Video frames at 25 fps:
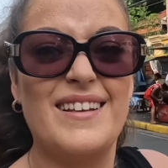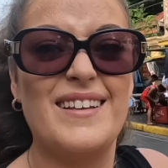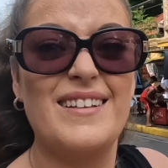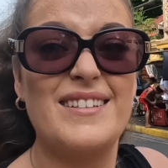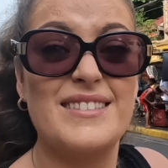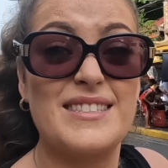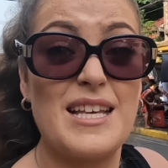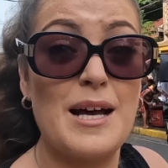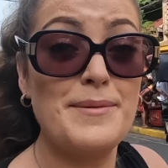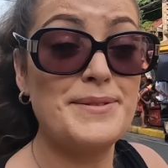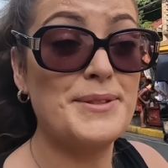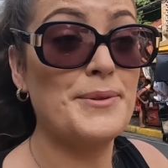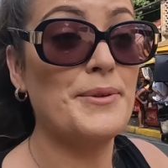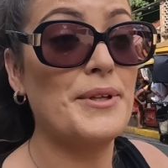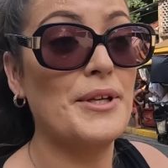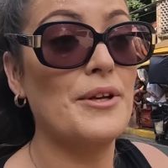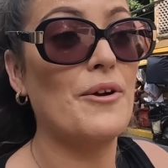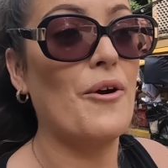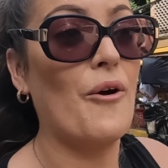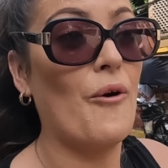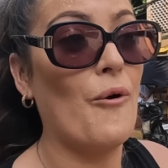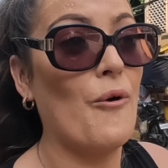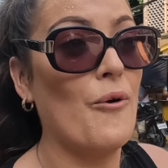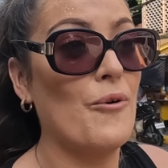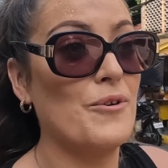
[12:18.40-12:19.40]
It's absolutely
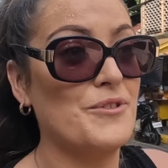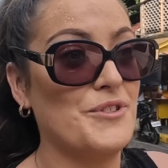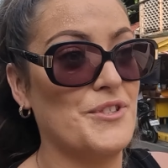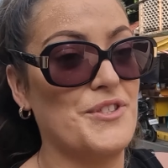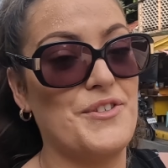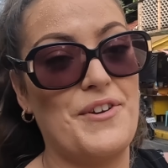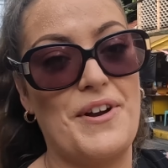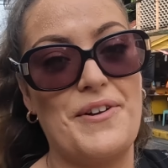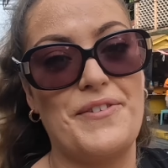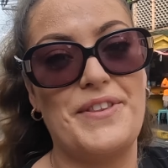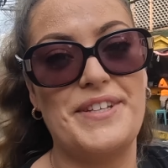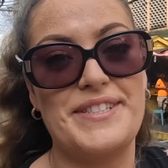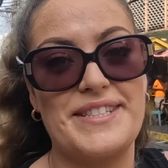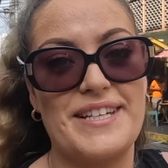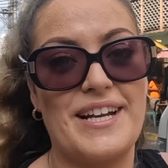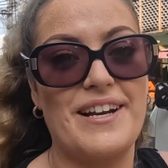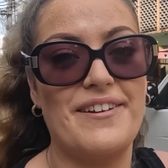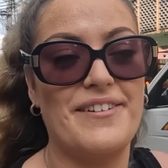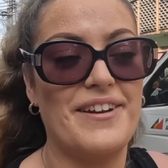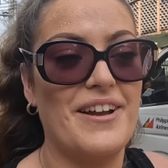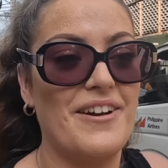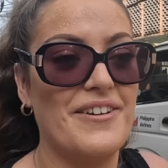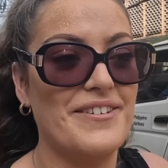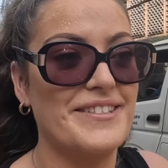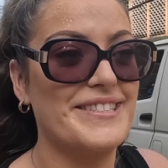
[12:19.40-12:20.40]
gorgeous around this
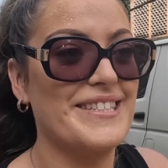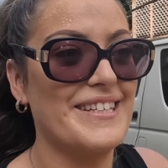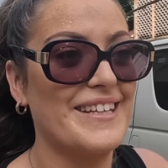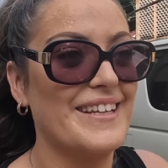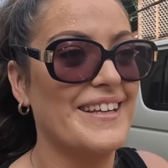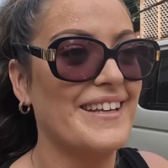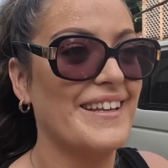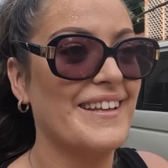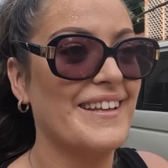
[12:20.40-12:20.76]
area, honestly.